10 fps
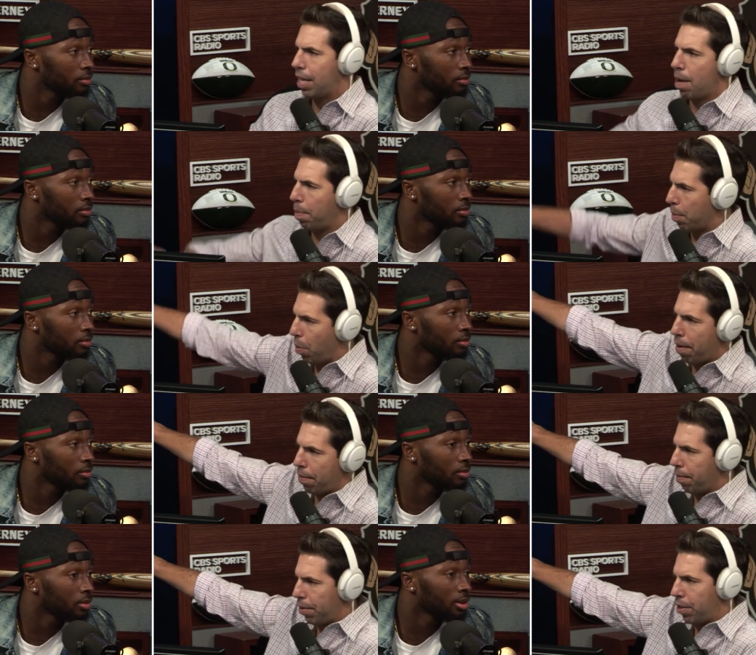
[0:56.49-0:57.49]
Speaker 1: to keep him away from
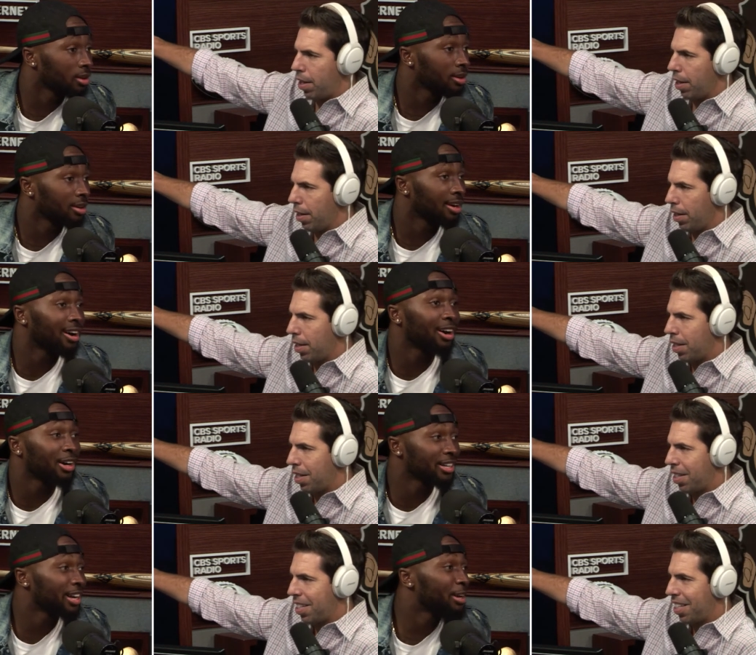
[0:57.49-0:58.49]
the facility?
Speaker 2: Uh,
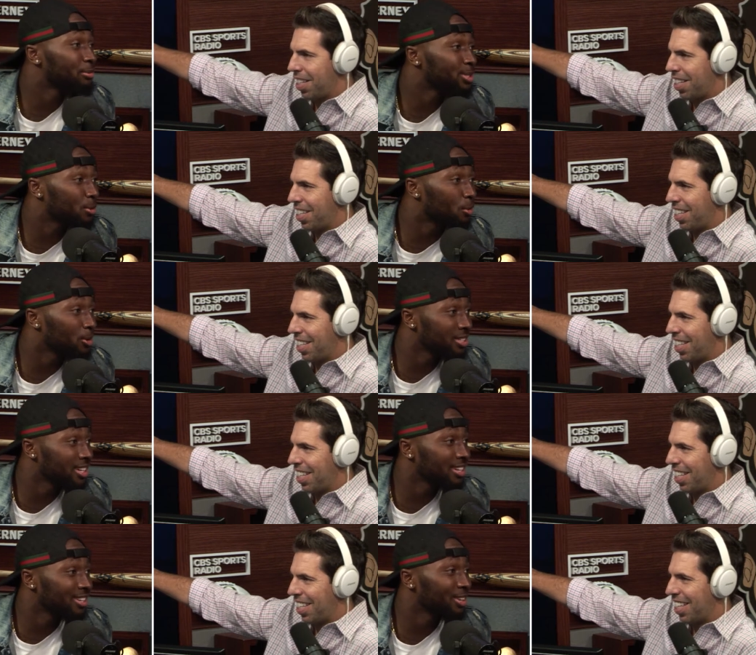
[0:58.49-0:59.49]
yeah, he was
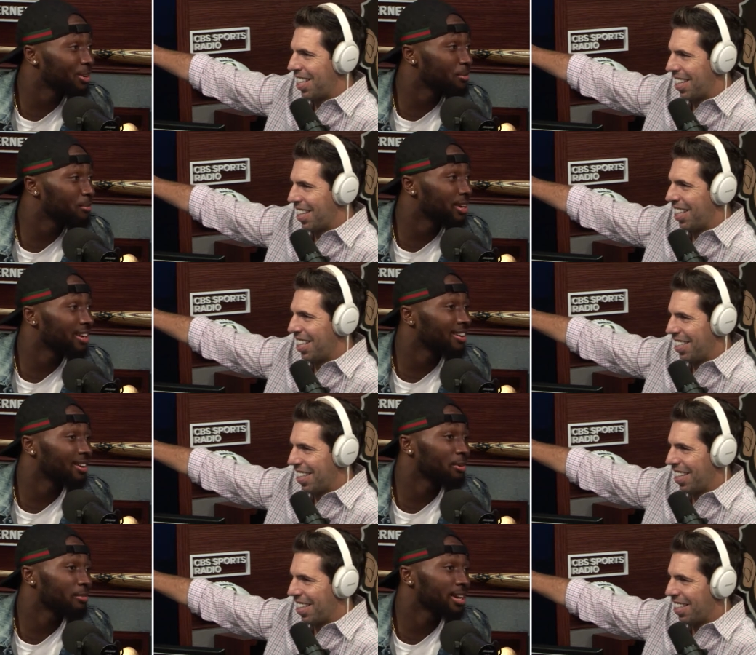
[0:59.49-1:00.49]
quarantined a little bit. Um,
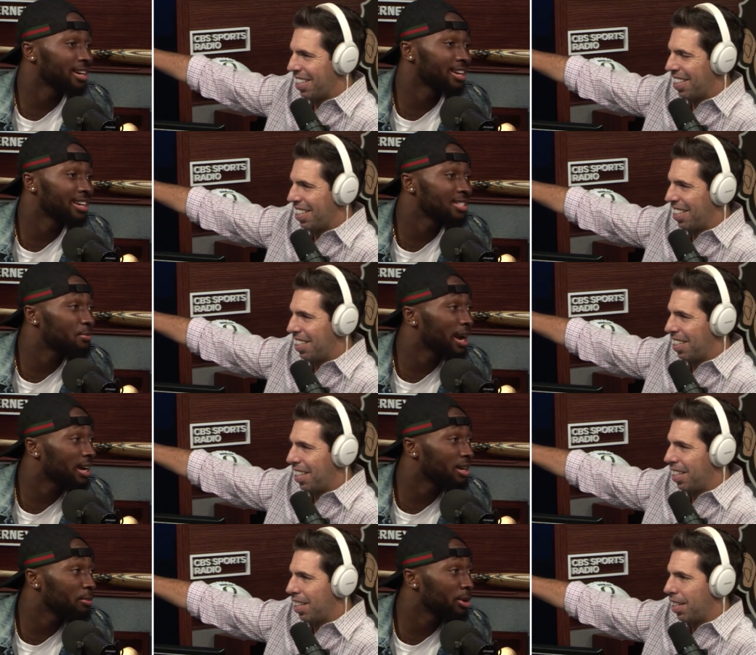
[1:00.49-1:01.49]
yeah, he, he's back
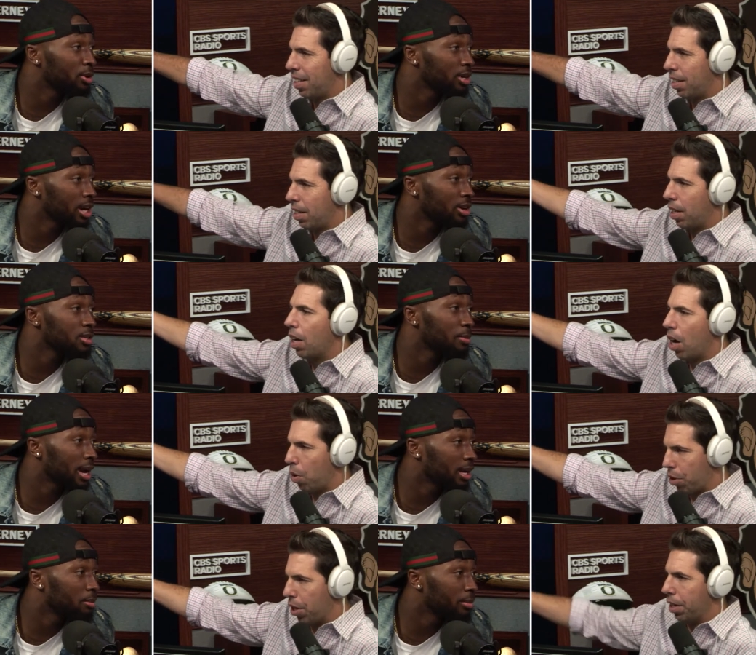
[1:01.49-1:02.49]
in the building now. He's
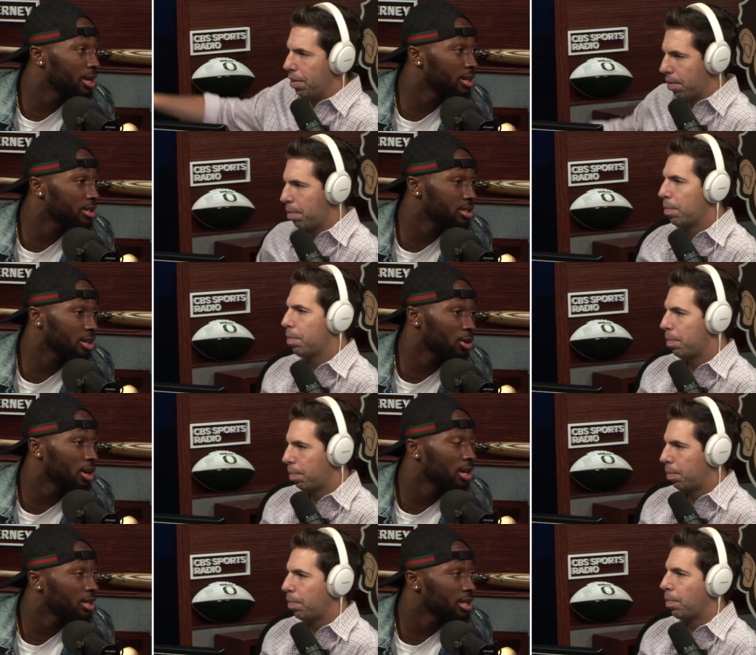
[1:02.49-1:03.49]
back oh, in meetings, so
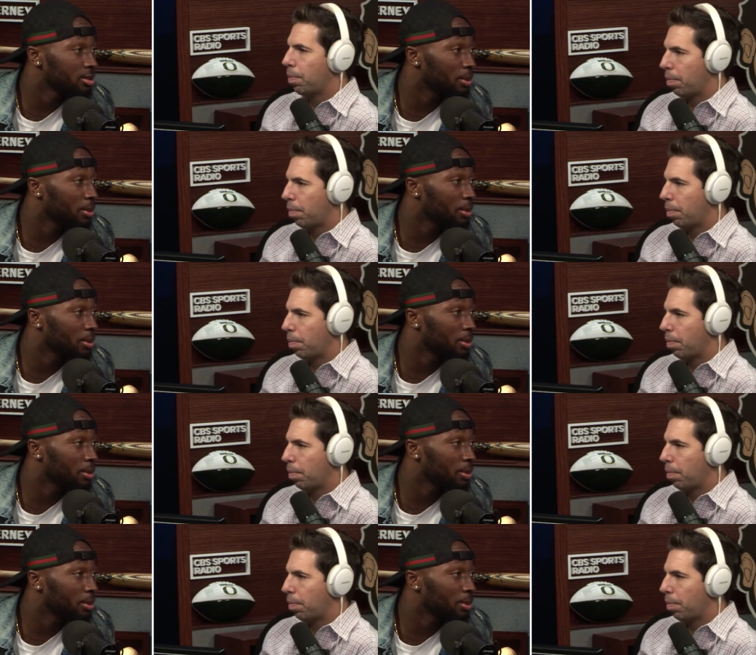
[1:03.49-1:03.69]
that's